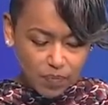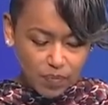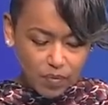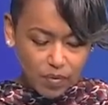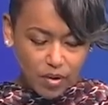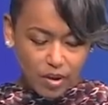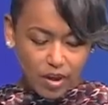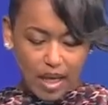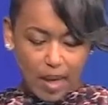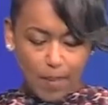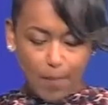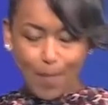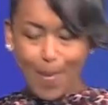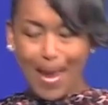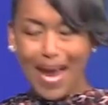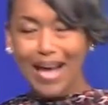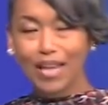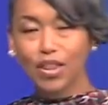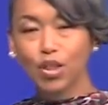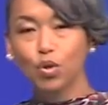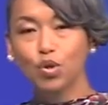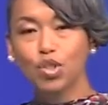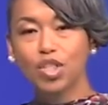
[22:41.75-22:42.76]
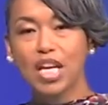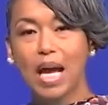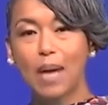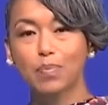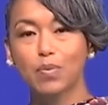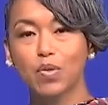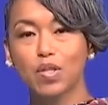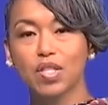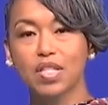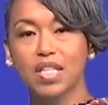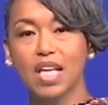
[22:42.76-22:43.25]
Look at Matthew
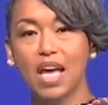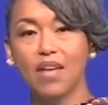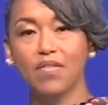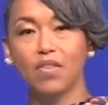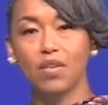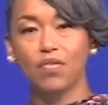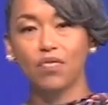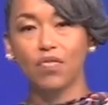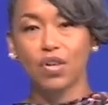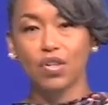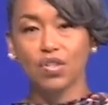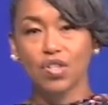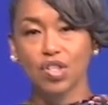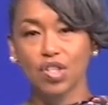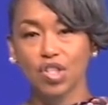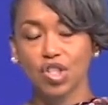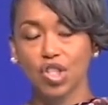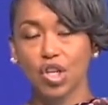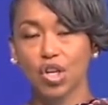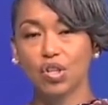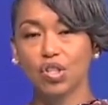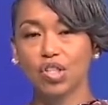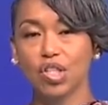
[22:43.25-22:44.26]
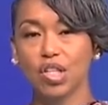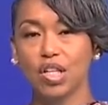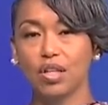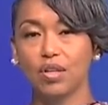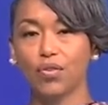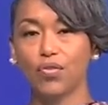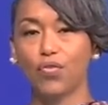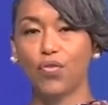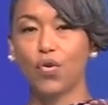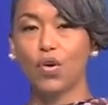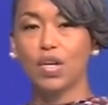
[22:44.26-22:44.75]
chapter 7, verses 13
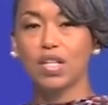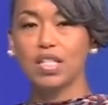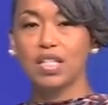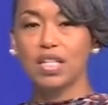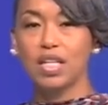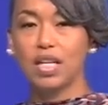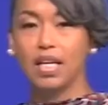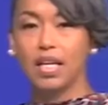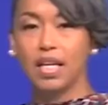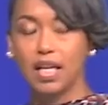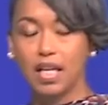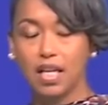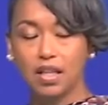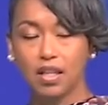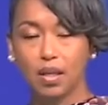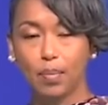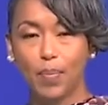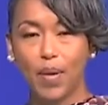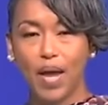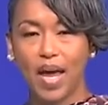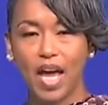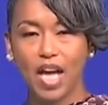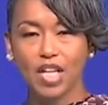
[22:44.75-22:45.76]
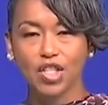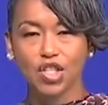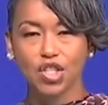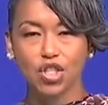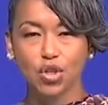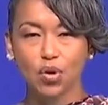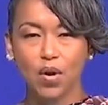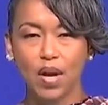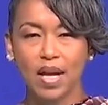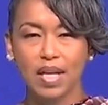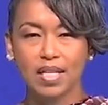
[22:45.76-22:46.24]
and 14 in the Passion
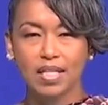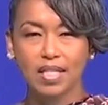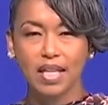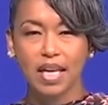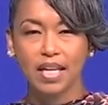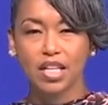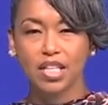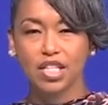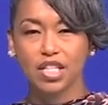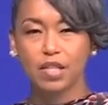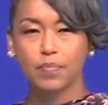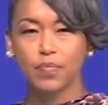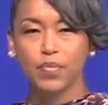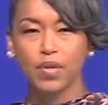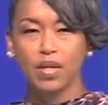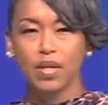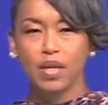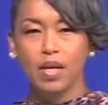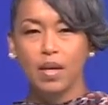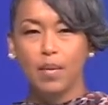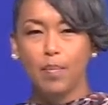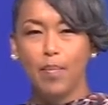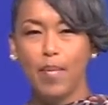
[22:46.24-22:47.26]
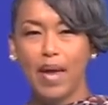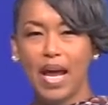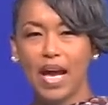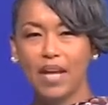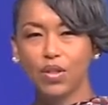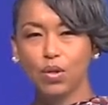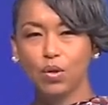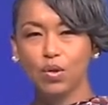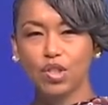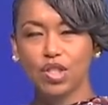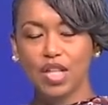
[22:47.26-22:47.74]
Translation.
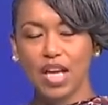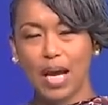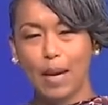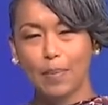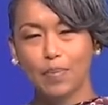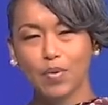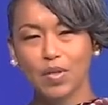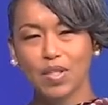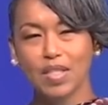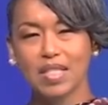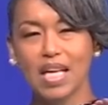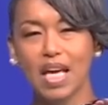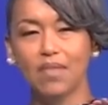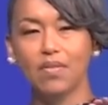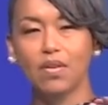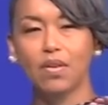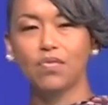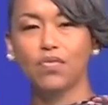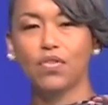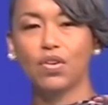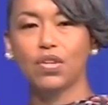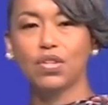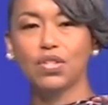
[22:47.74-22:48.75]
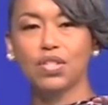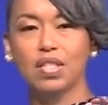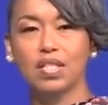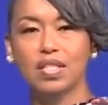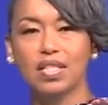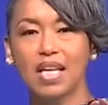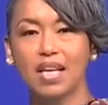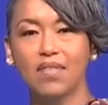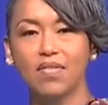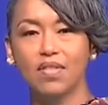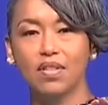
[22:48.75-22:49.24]
Matthew chapter 7, verses
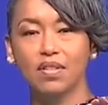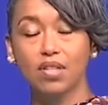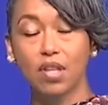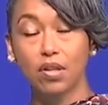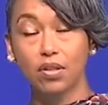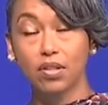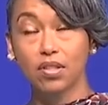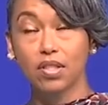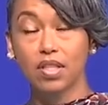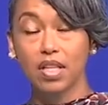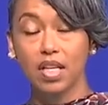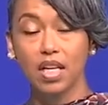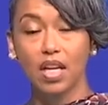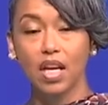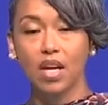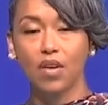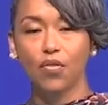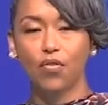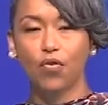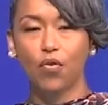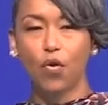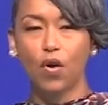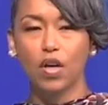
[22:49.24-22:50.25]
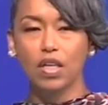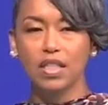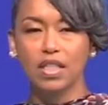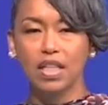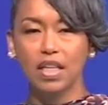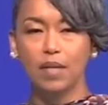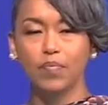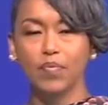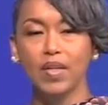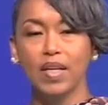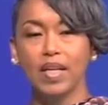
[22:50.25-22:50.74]
13 and
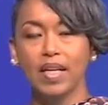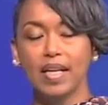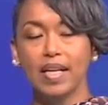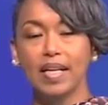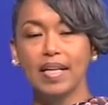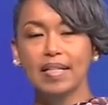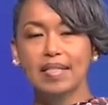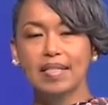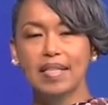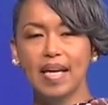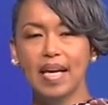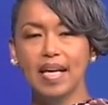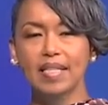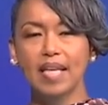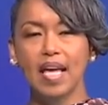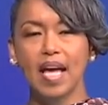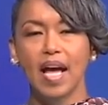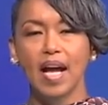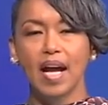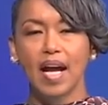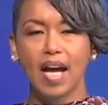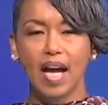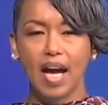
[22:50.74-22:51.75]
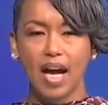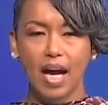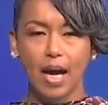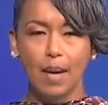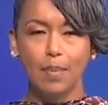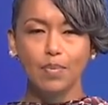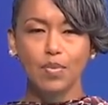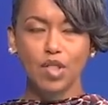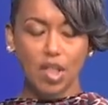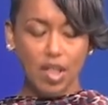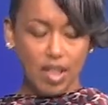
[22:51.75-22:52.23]
14. It says,
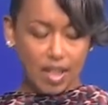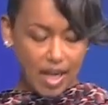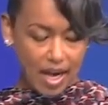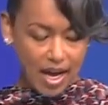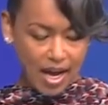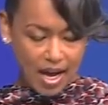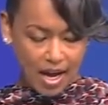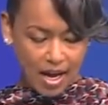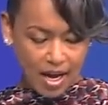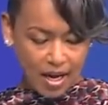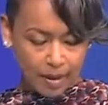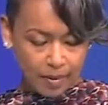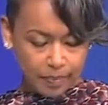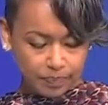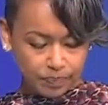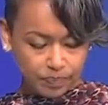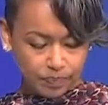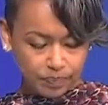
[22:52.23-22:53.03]
"Come to God